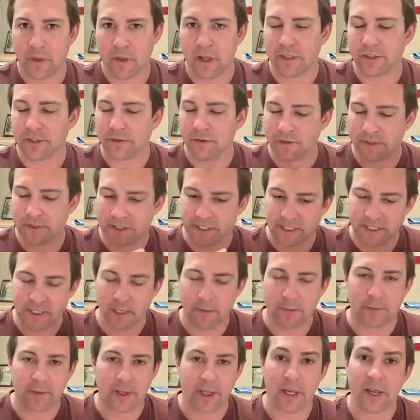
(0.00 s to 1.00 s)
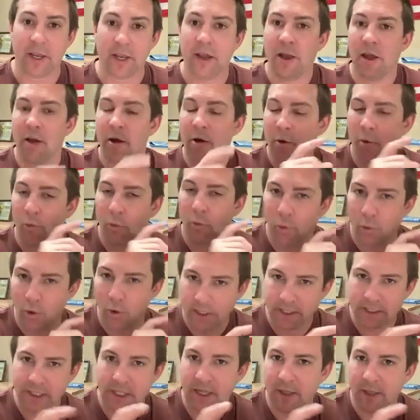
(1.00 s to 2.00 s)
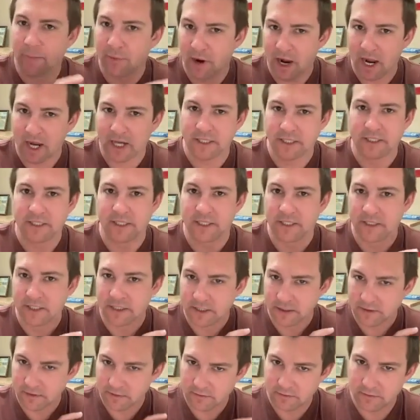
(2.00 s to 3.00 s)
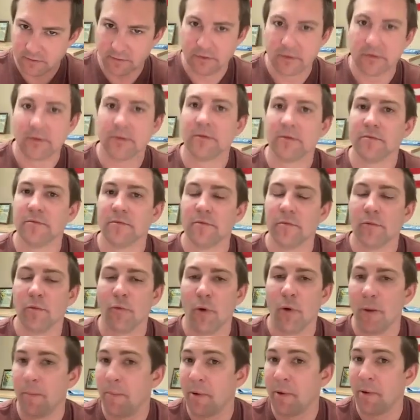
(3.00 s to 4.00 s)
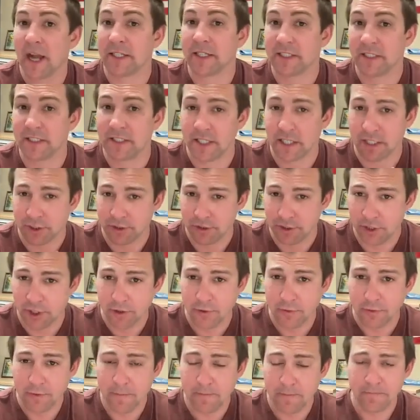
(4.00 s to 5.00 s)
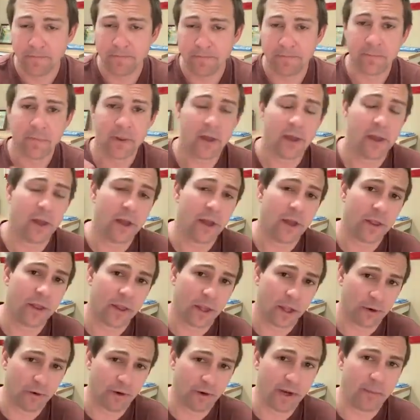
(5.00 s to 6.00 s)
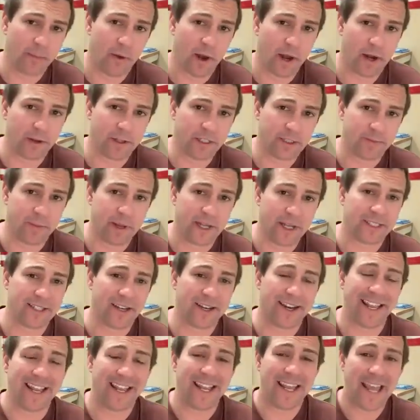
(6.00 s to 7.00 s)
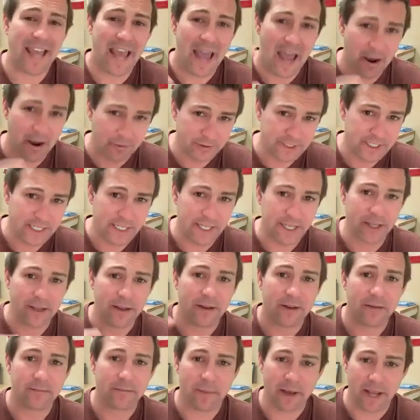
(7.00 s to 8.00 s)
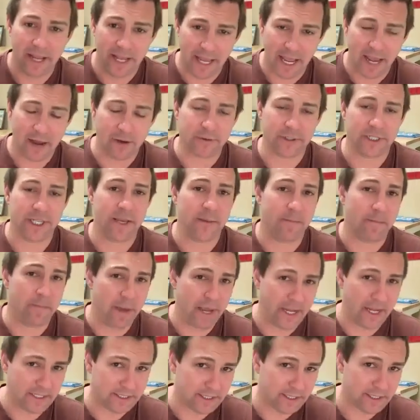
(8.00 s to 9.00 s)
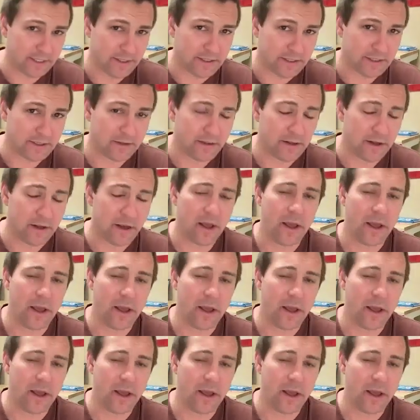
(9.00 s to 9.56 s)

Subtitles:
So it's simply what did the practices, what practices did you do? The GREET model is based on a county by county basis,